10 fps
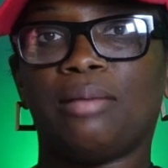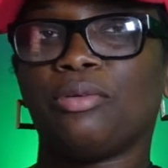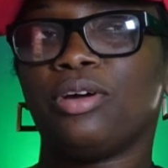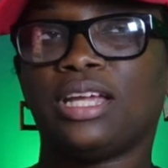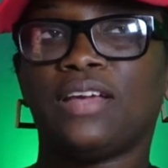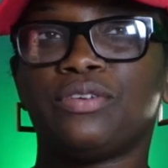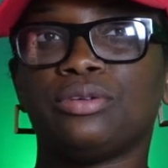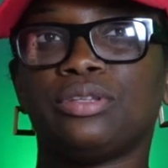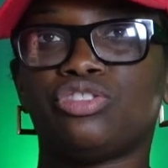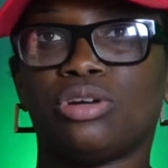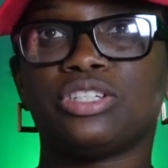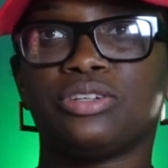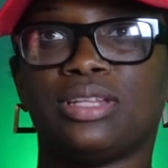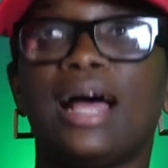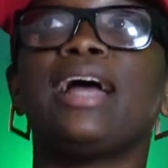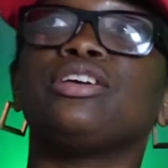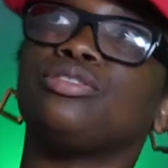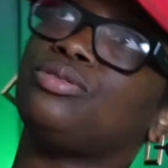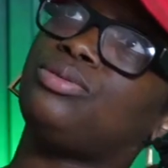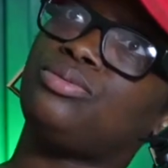I'm going to give you the structure that I
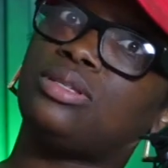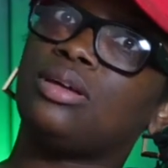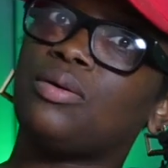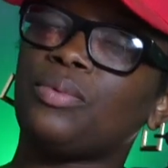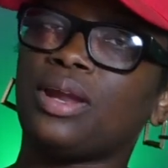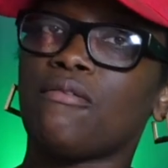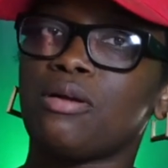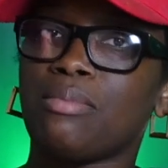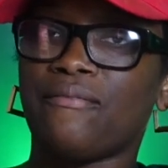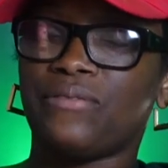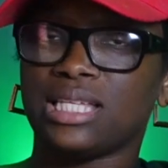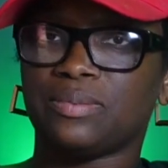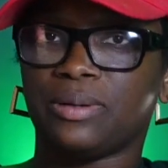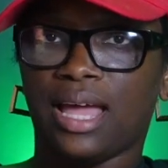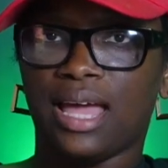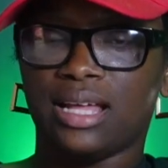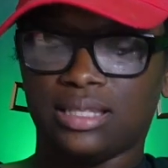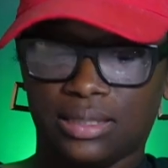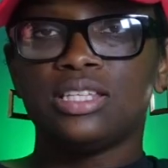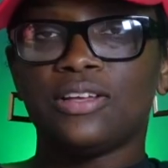use when I run my Facebook
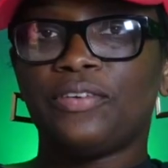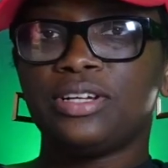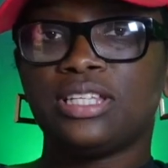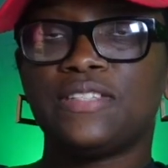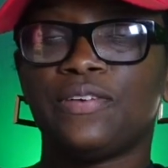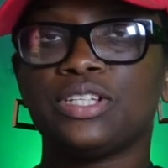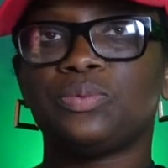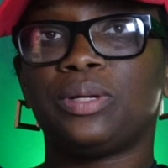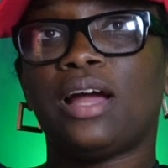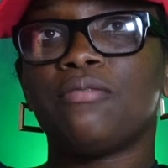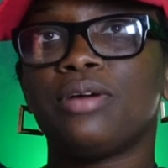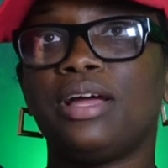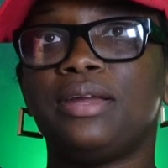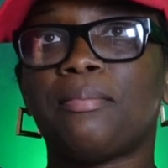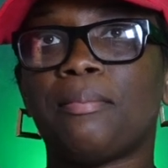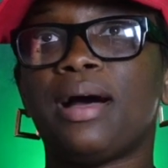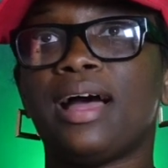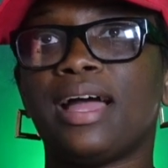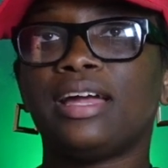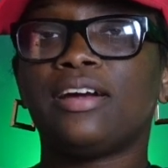ads. So, first things first, when I run
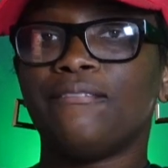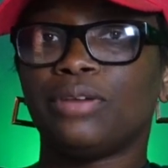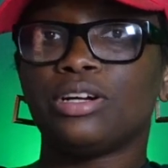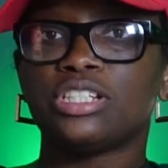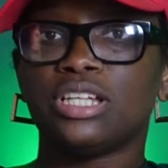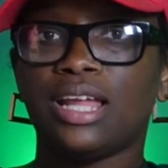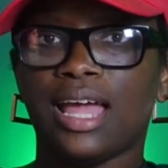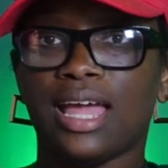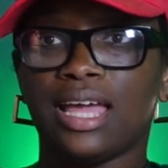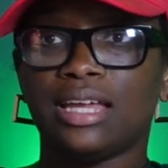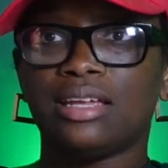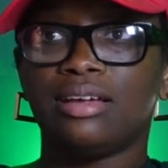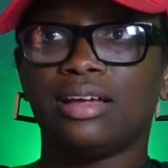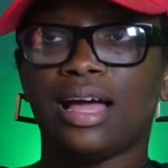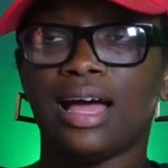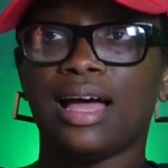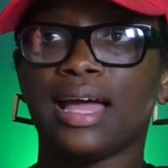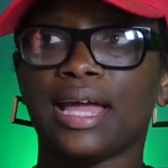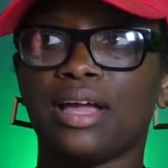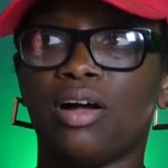my conversion ad,
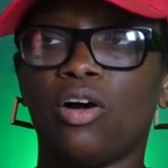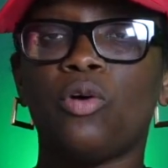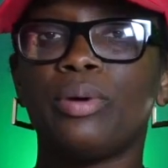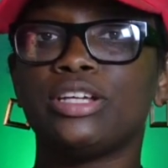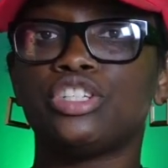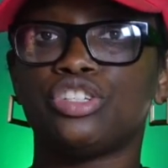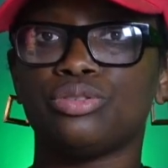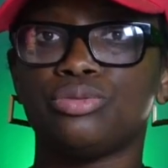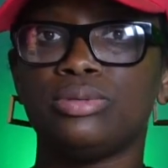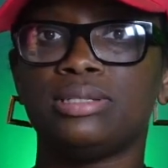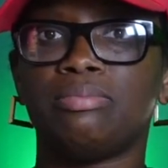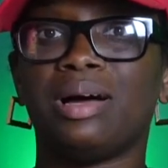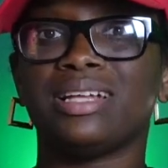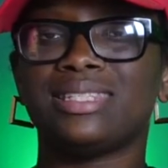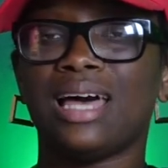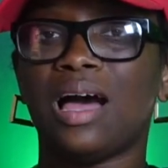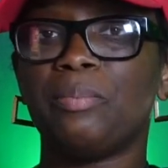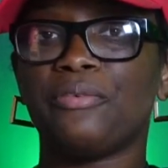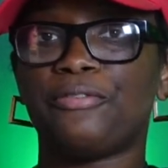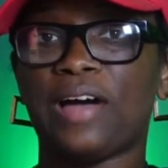I always use my
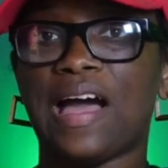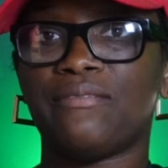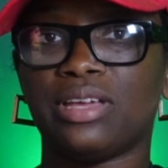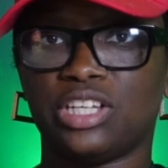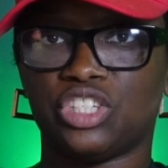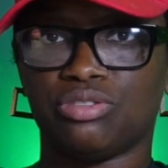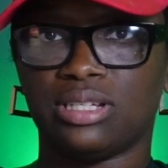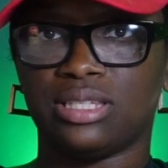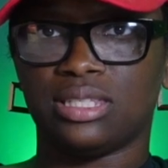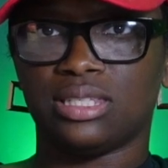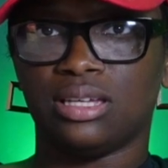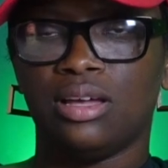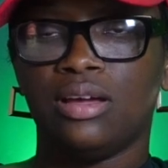top five interests,